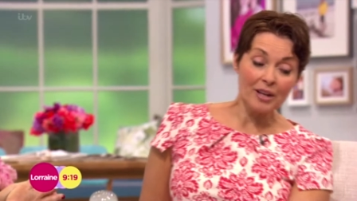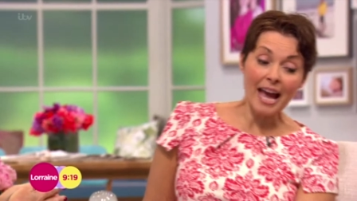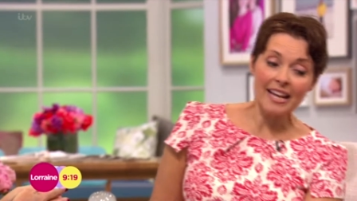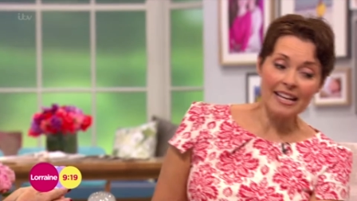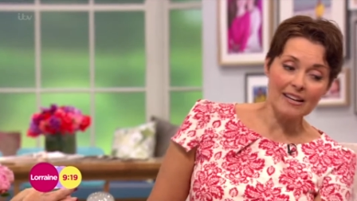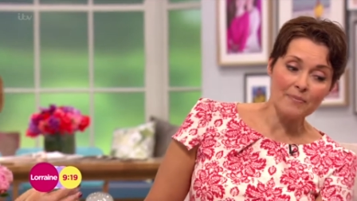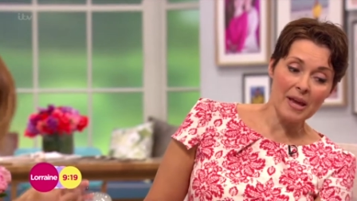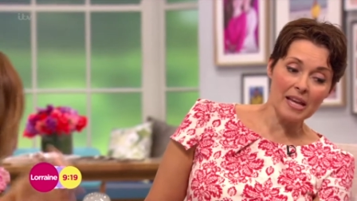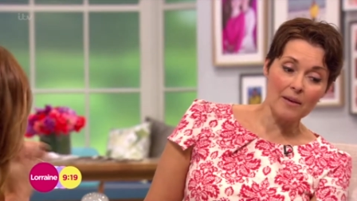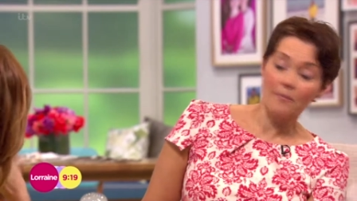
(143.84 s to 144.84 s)
can
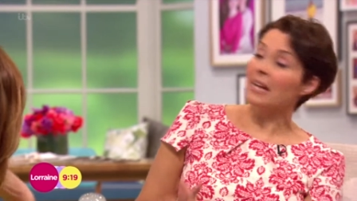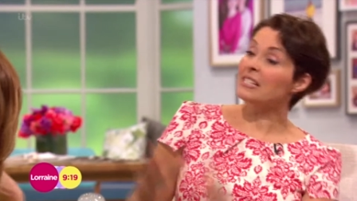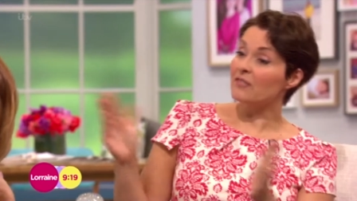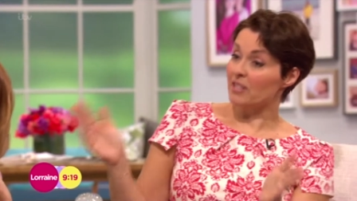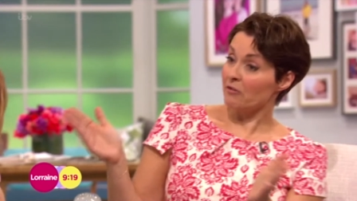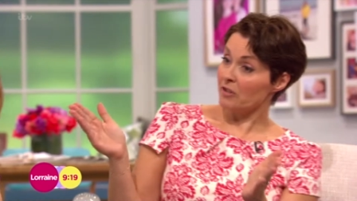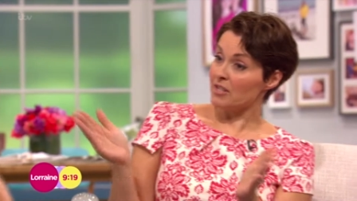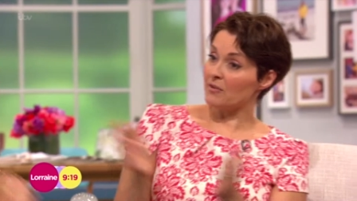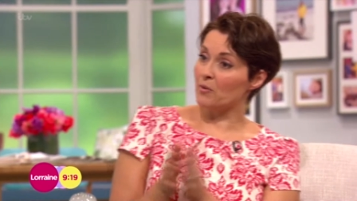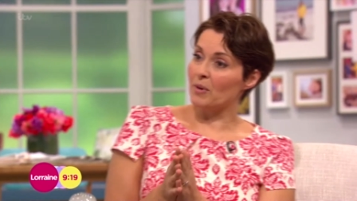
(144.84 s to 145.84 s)
make a massive
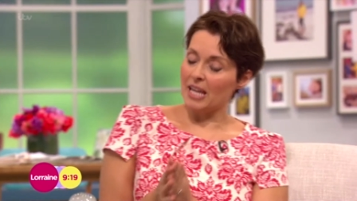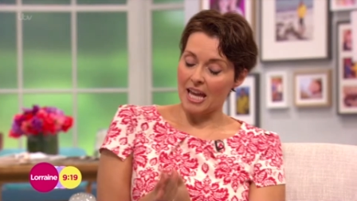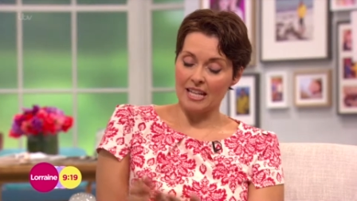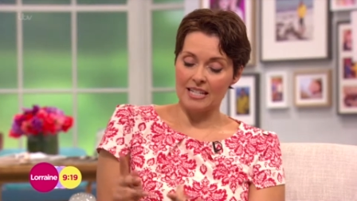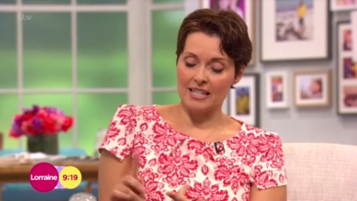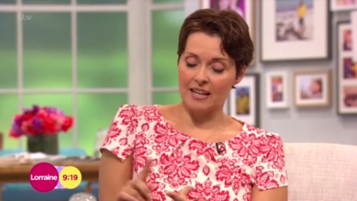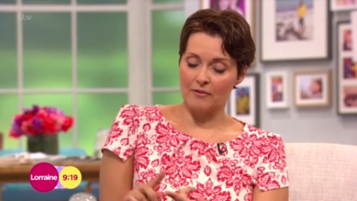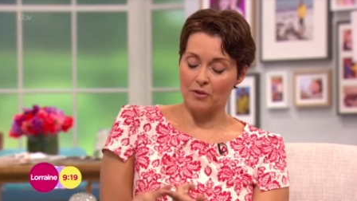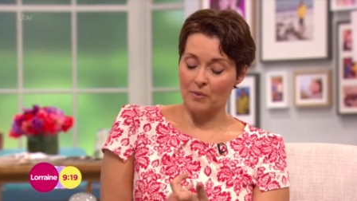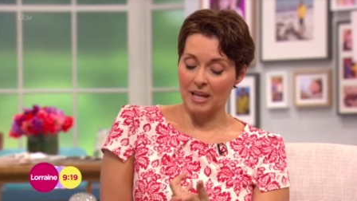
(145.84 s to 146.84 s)
difference for weekend uh,
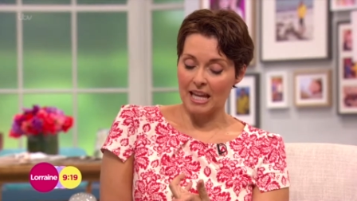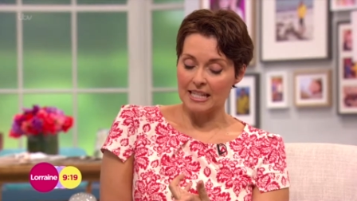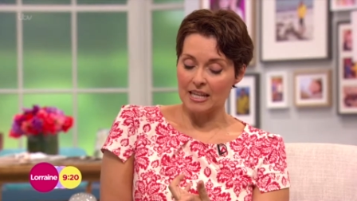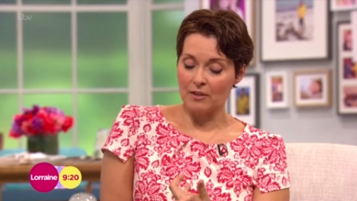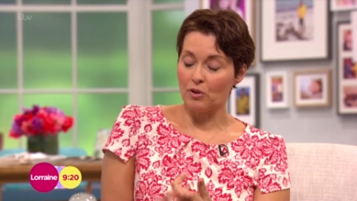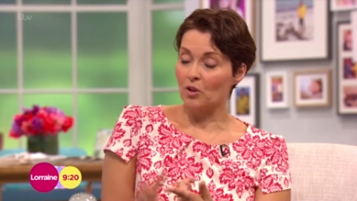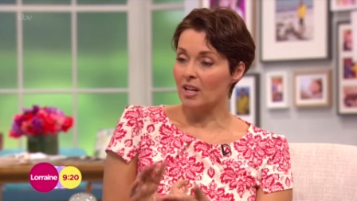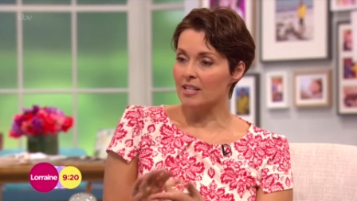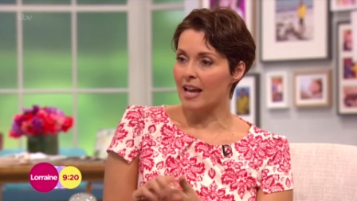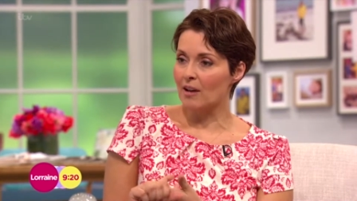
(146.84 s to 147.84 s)
for the weekend if you
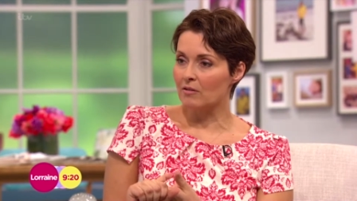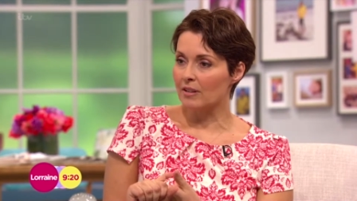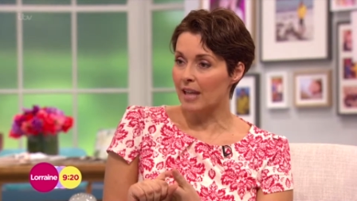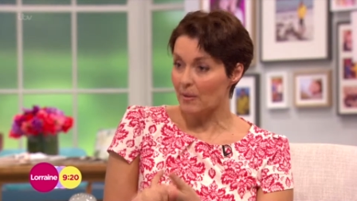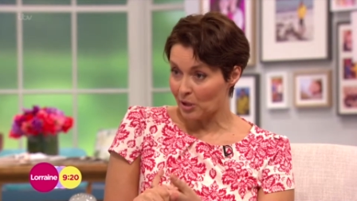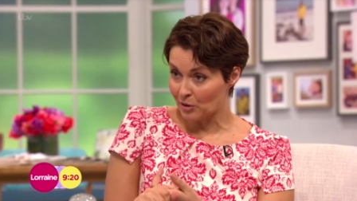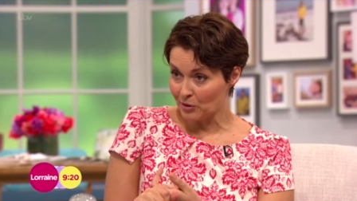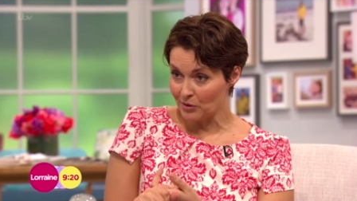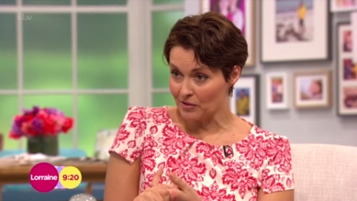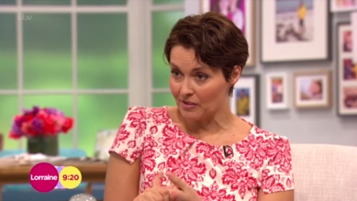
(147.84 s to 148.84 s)
cut out
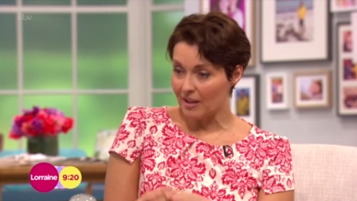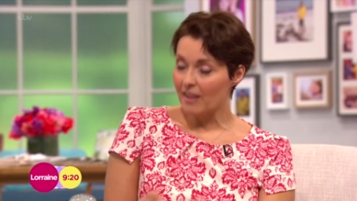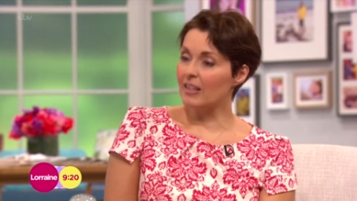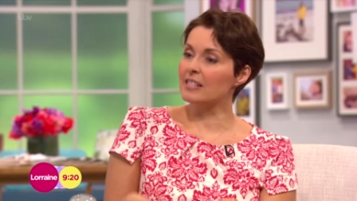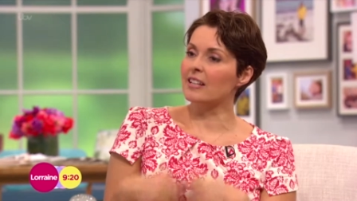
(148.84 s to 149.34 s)
chemicals. Mm. That's